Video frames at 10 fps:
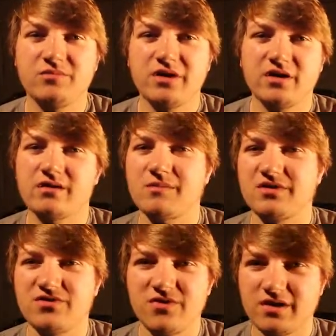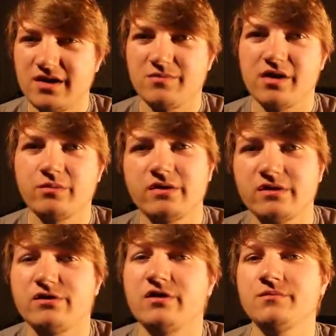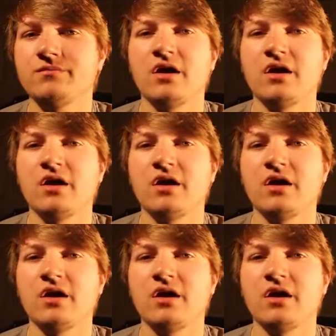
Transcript: because I'm defending my position.